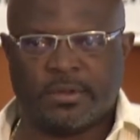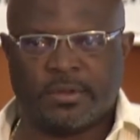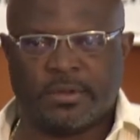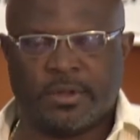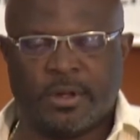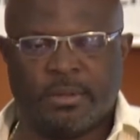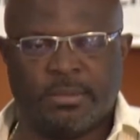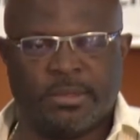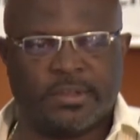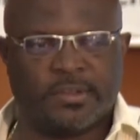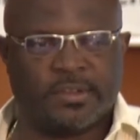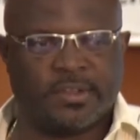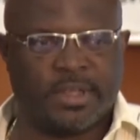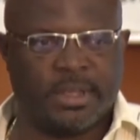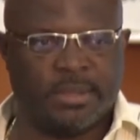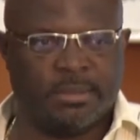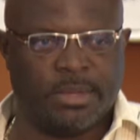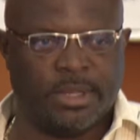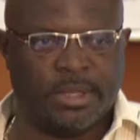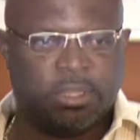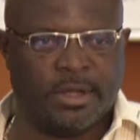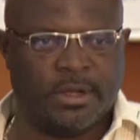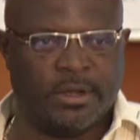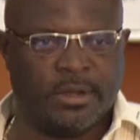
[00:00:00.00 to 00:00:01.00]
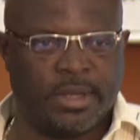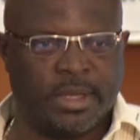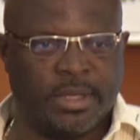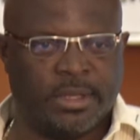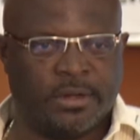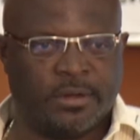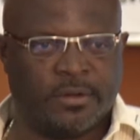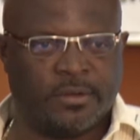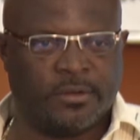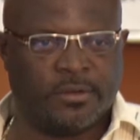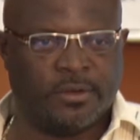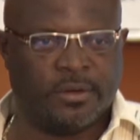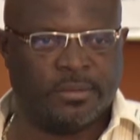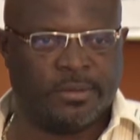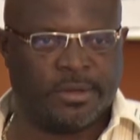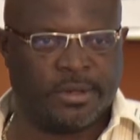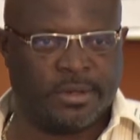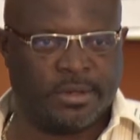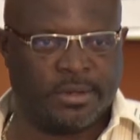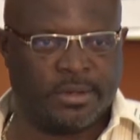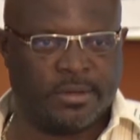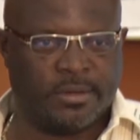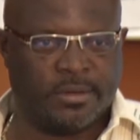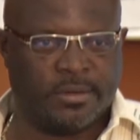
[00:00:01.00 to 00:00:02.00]
Thomas came along in
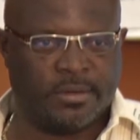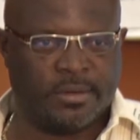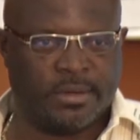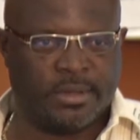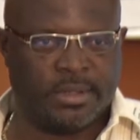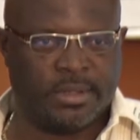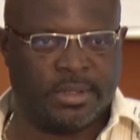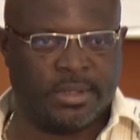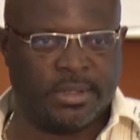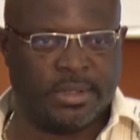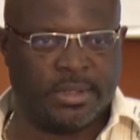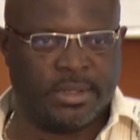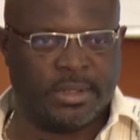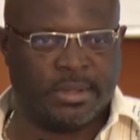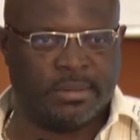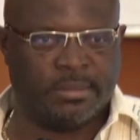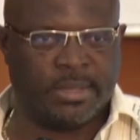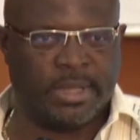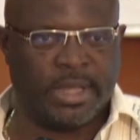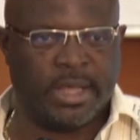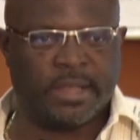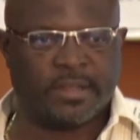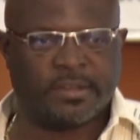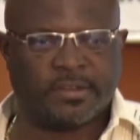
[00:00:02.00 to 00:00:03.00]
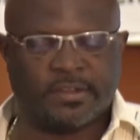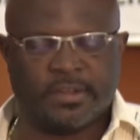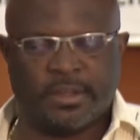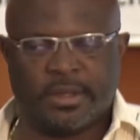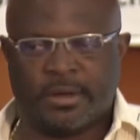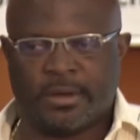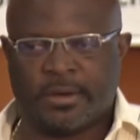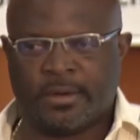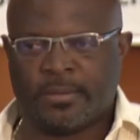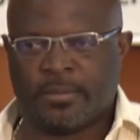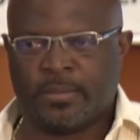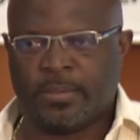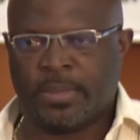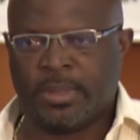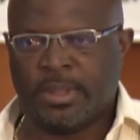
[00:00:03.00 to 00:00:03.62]
October last year,